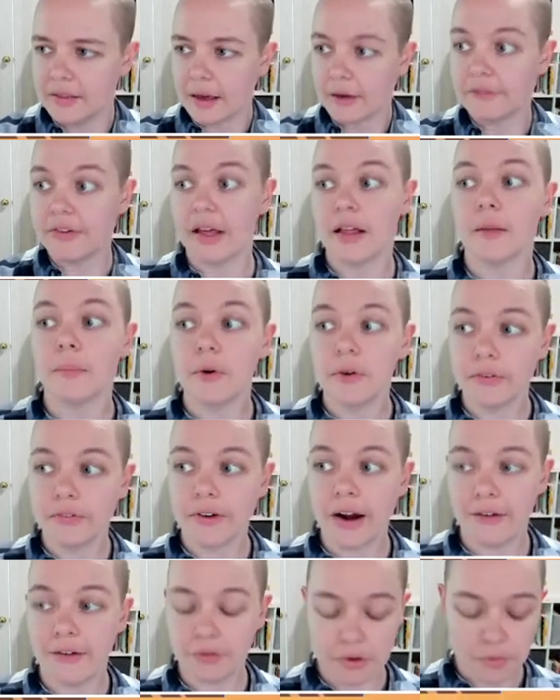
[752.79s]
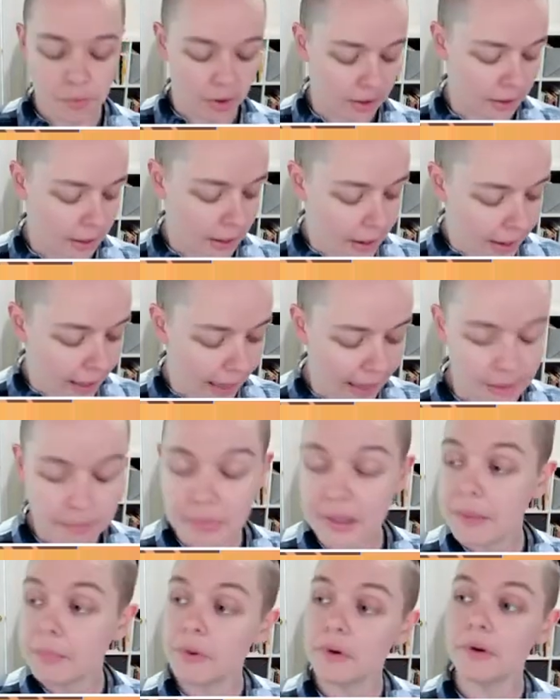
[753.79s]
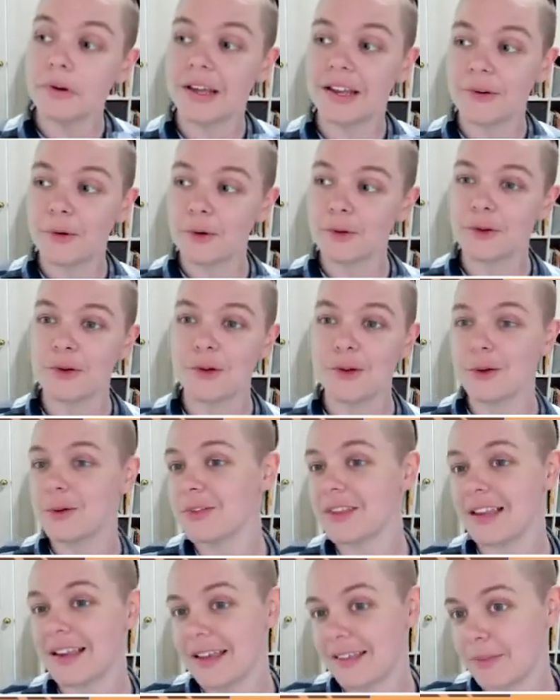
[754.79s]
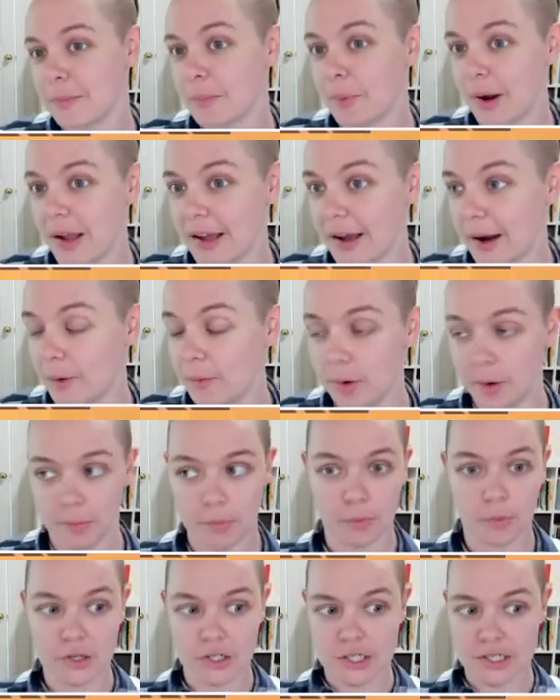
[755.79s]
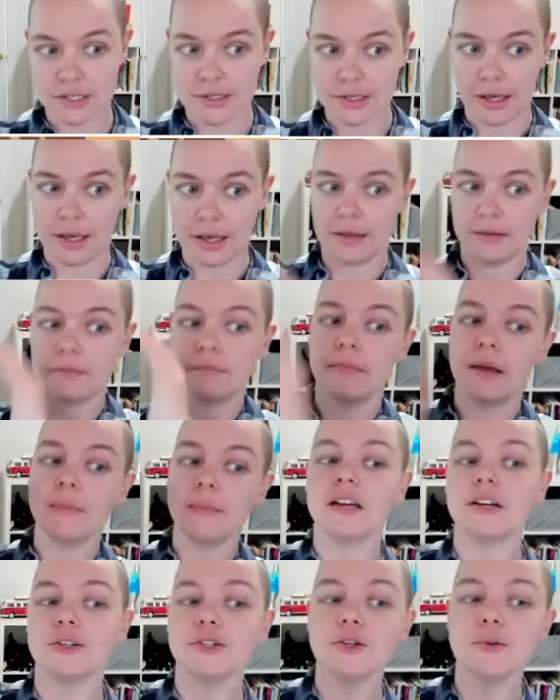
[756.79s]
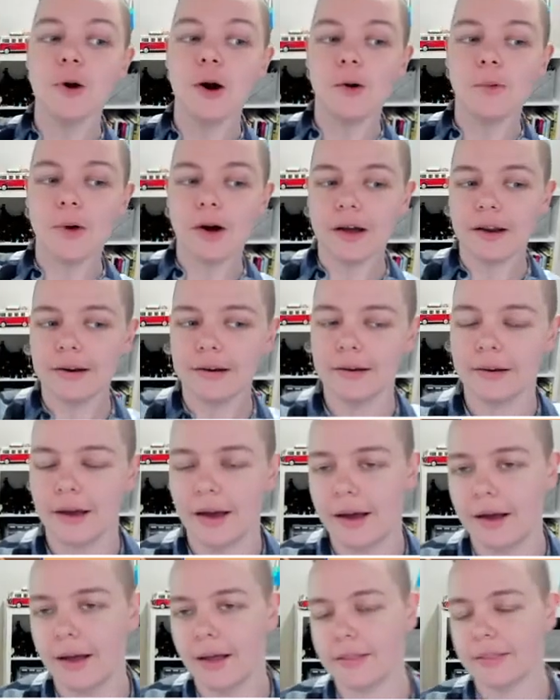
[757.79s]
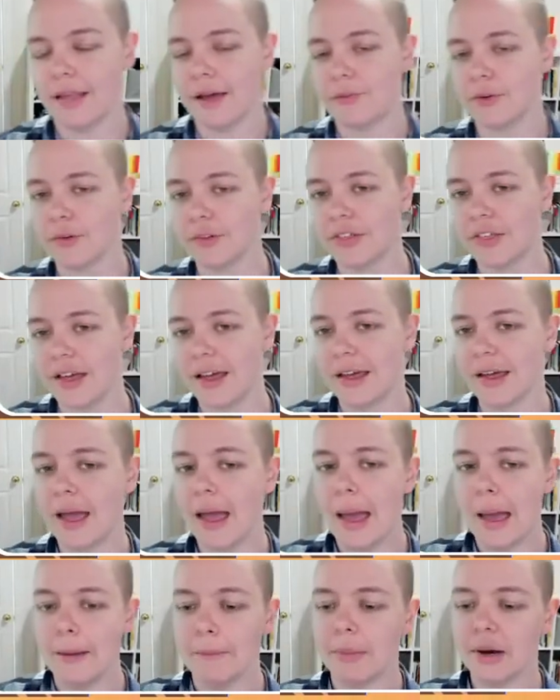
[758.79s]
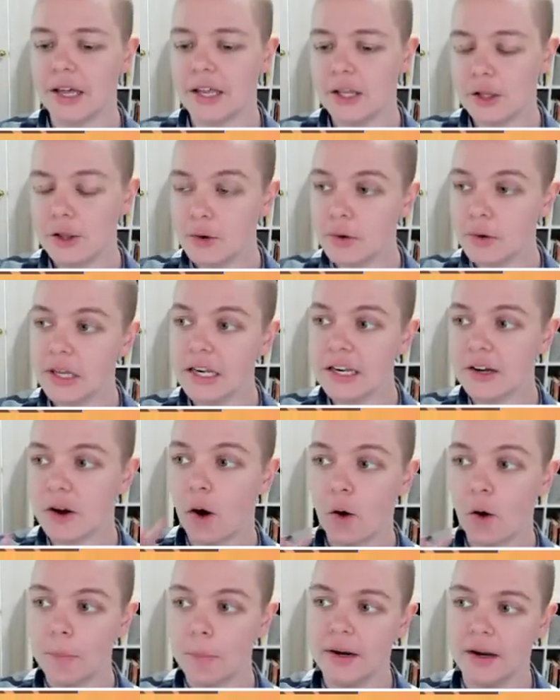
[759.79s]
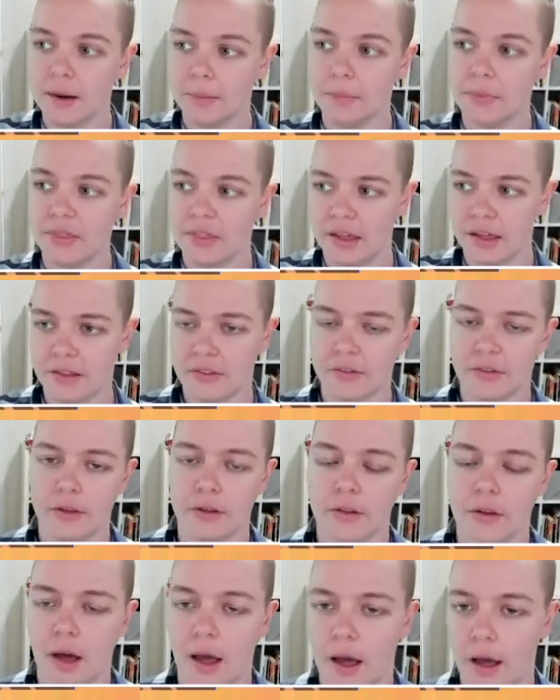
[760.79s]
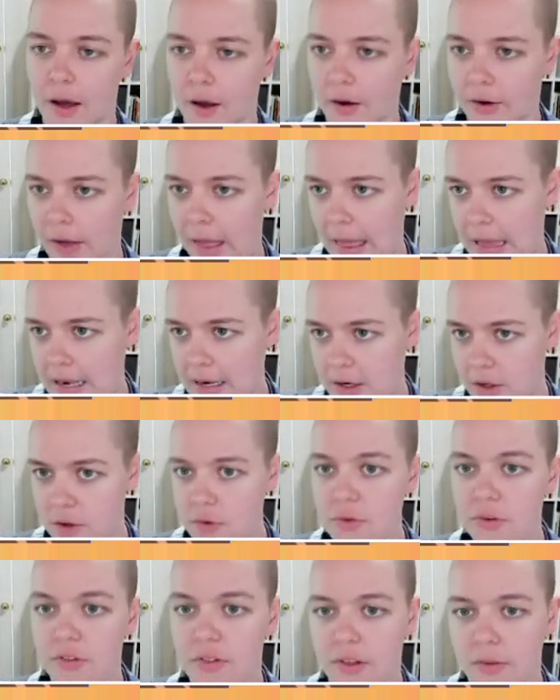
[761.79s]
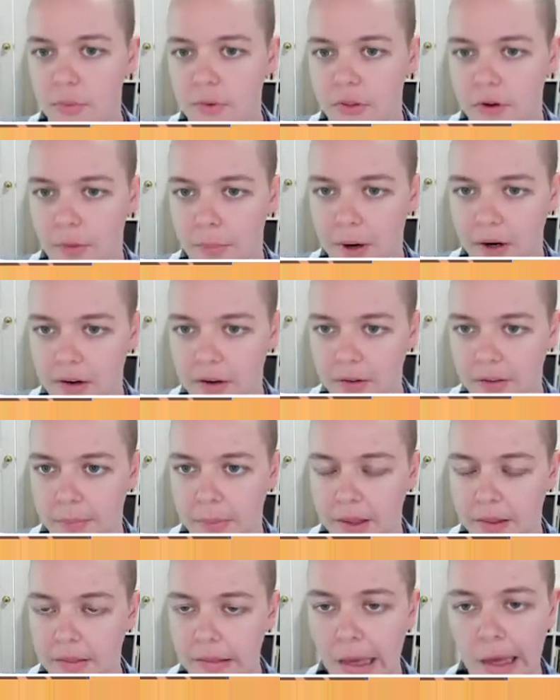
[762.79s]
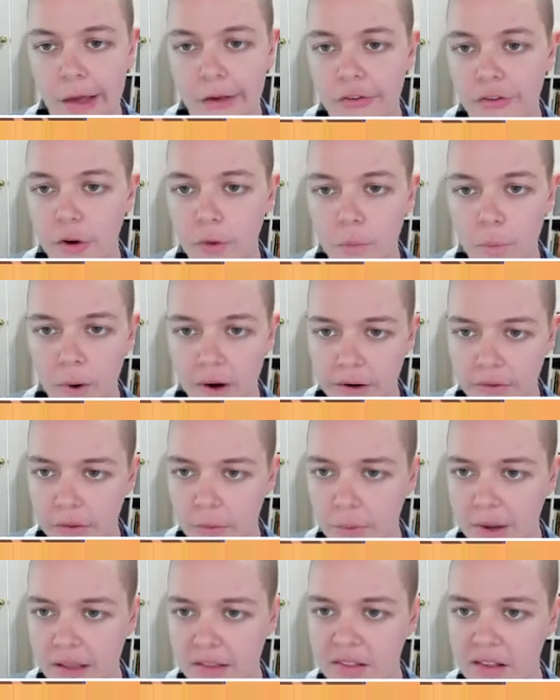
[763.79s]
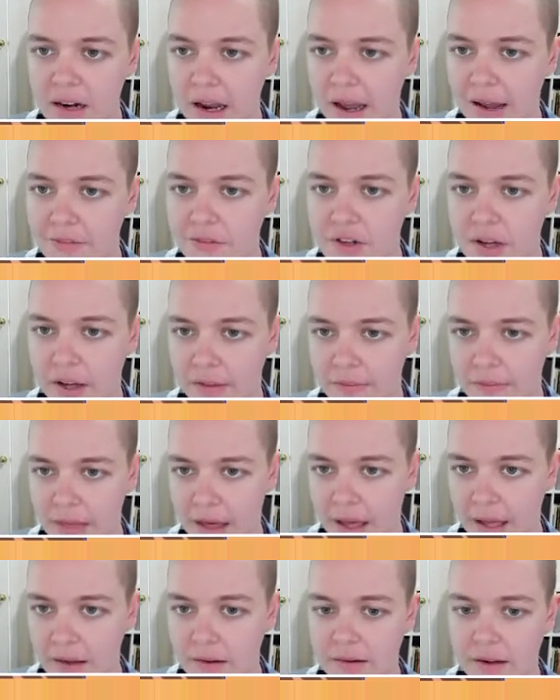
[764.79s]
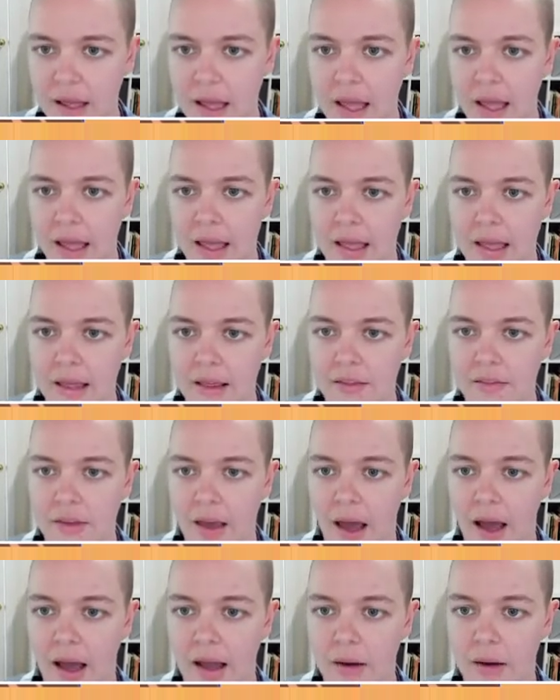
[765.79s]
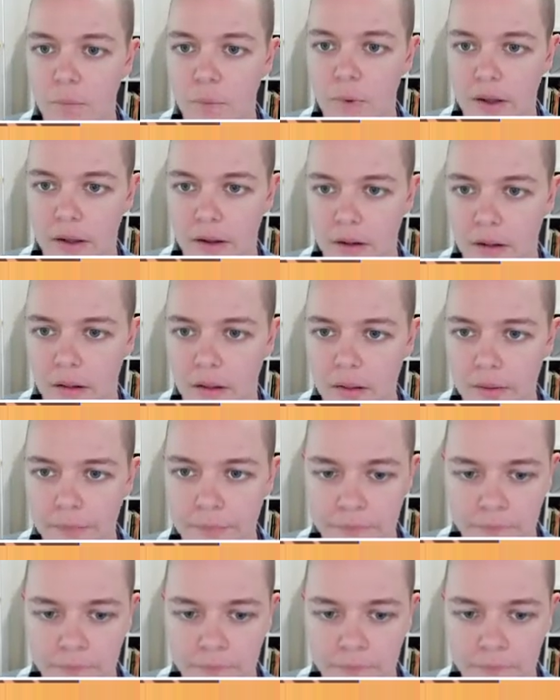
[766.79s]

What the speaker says: available for everyone, and people can also use it in the breakout rooms, which is maybe a 201 level thing, but you can open up this and use this with your participants. So one of the ways that I've done that is I will